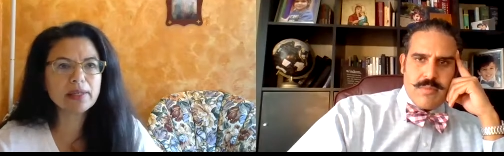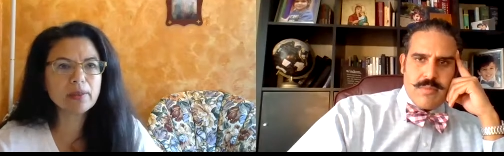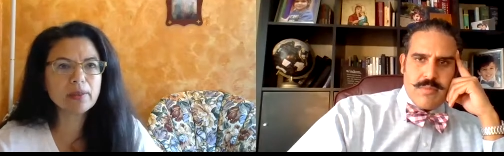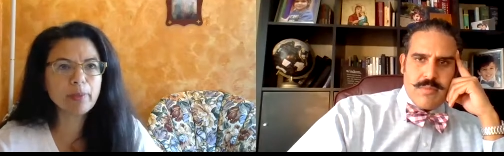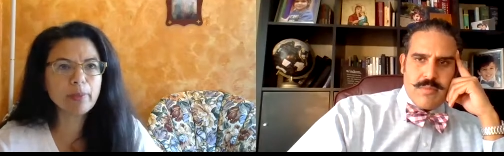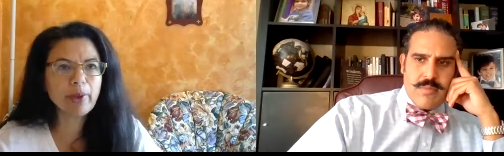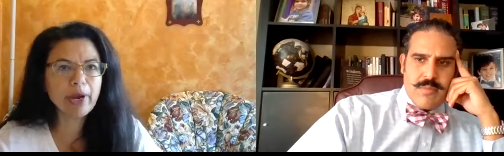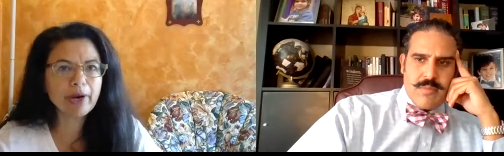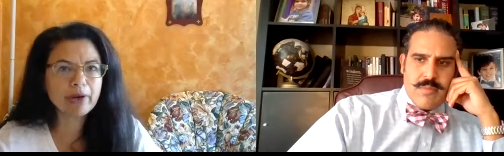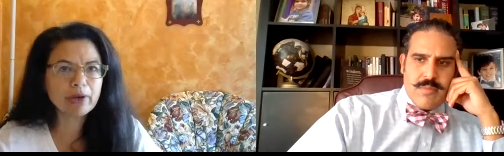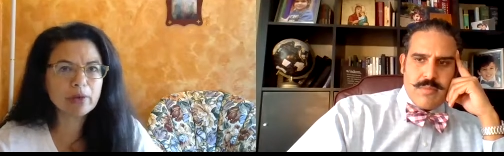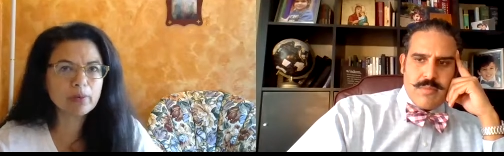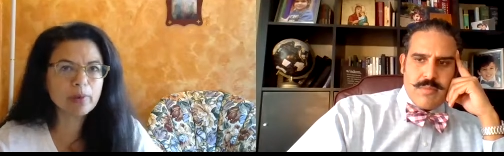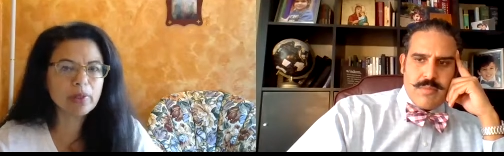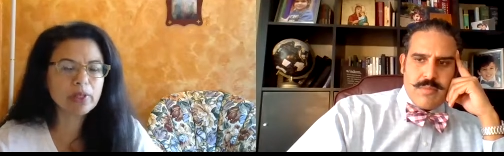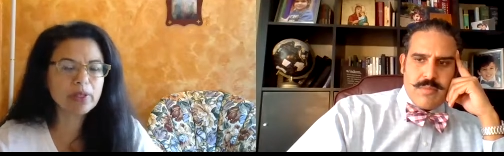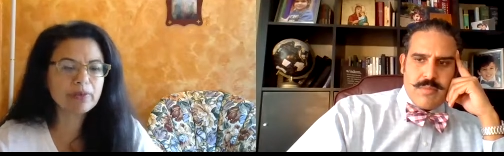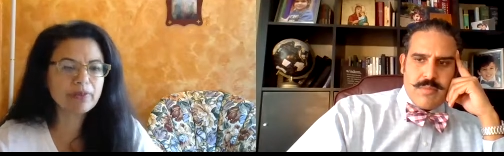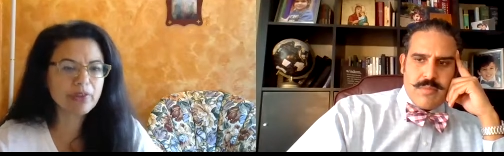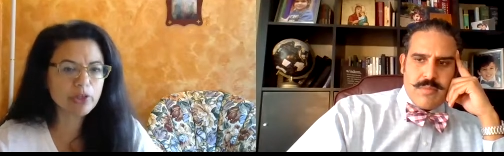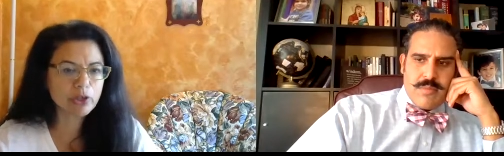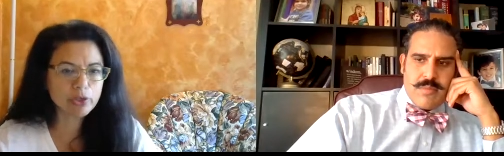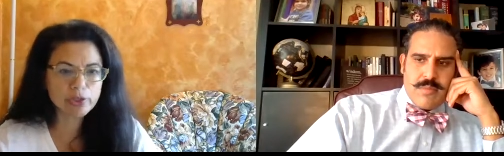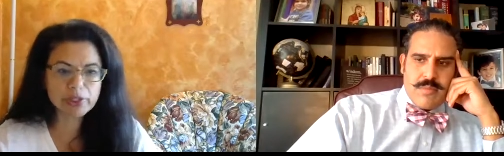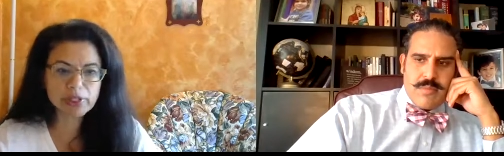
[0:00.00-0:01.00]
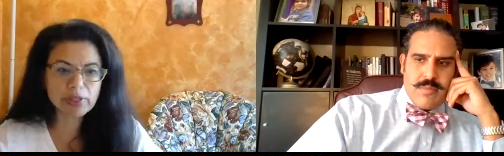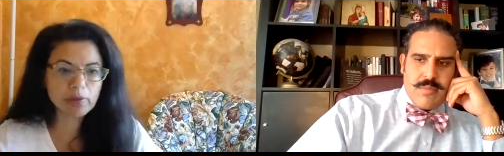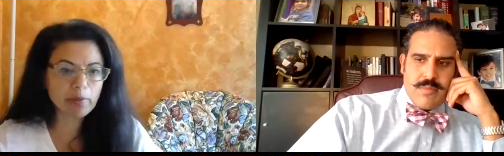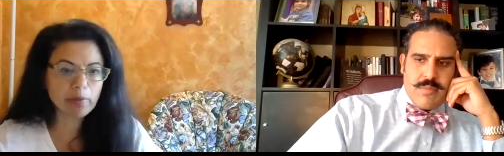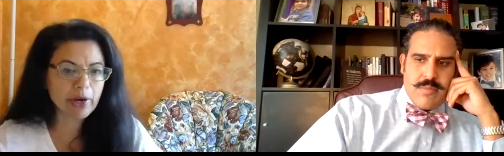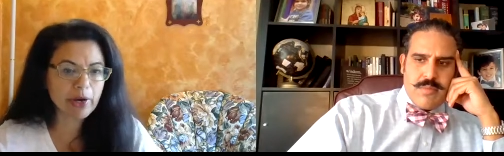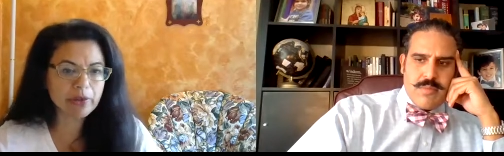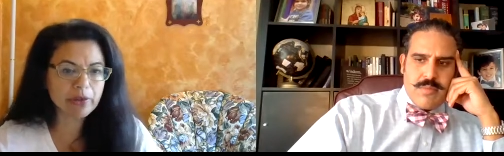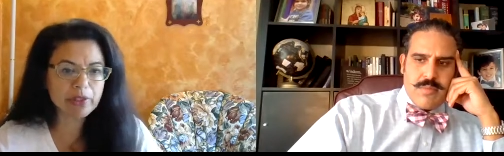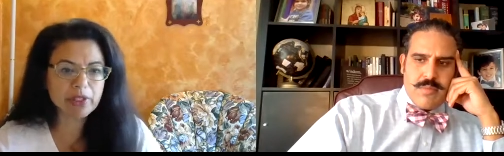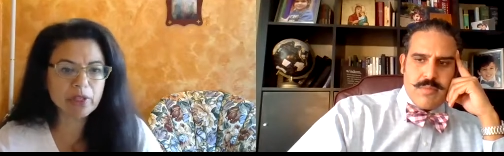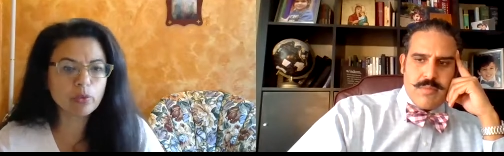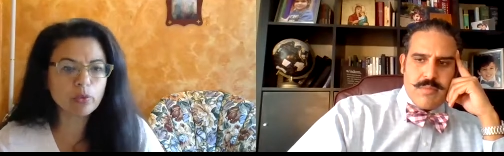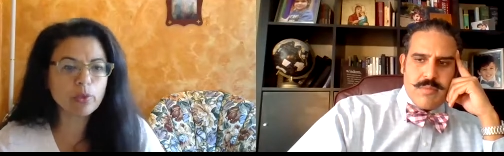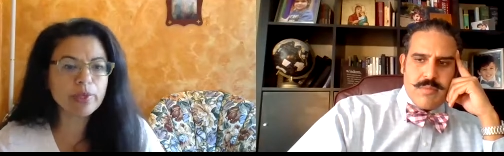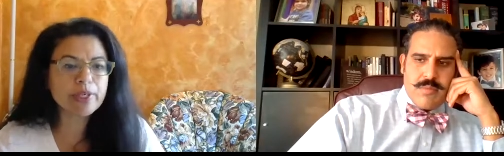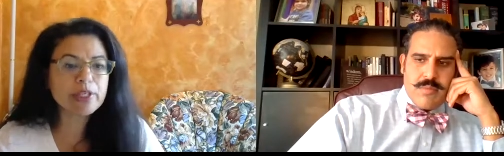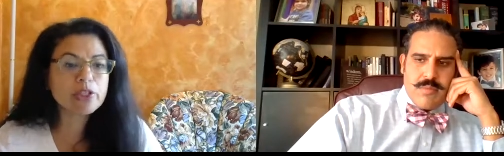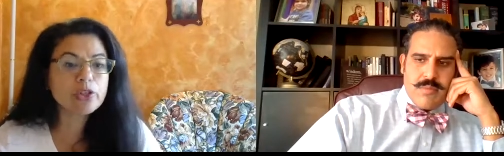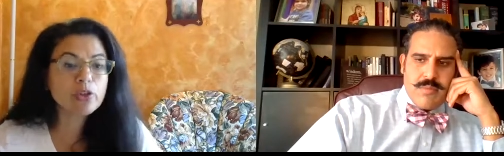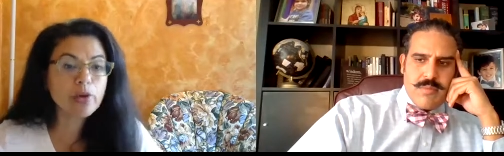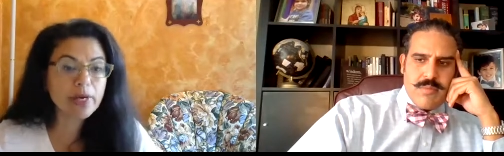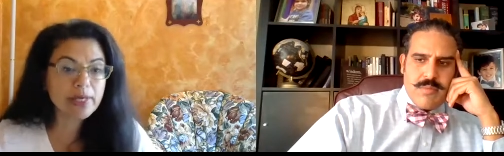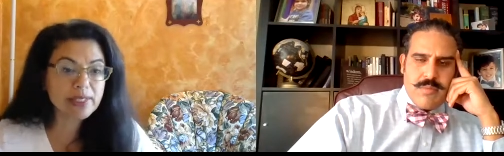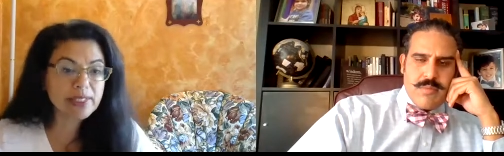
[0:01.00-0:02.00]
Speaker 1: the parable of the Good Samaritan, what is
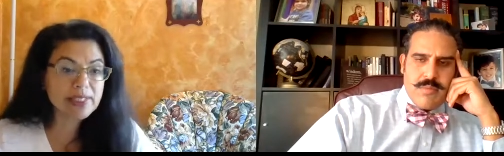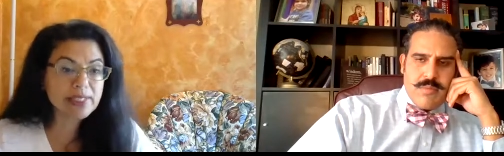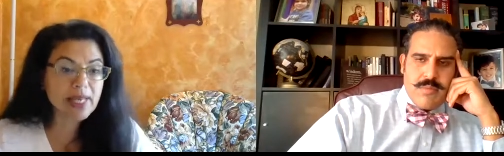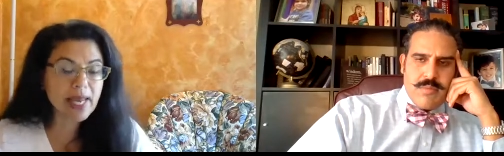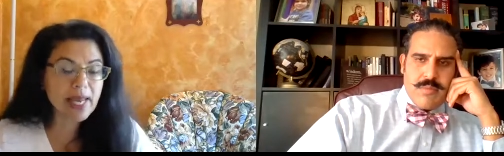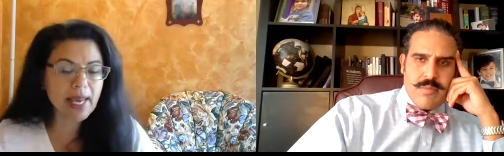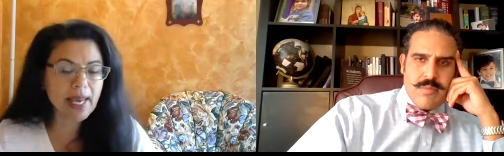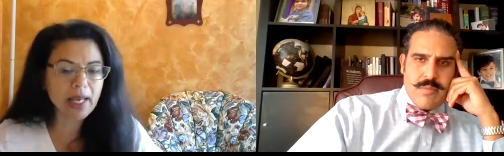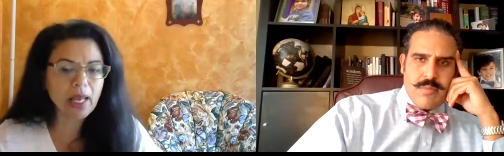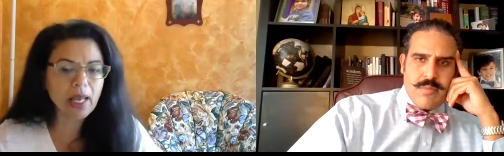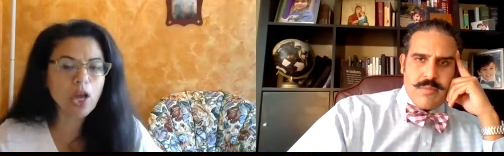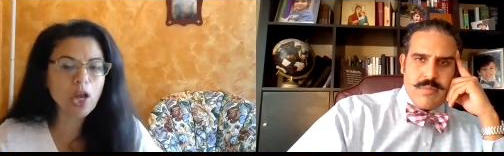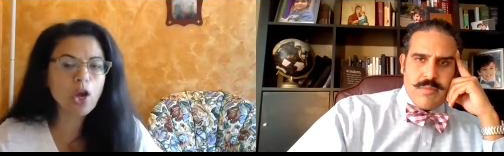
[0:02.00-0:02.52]
Christ saying?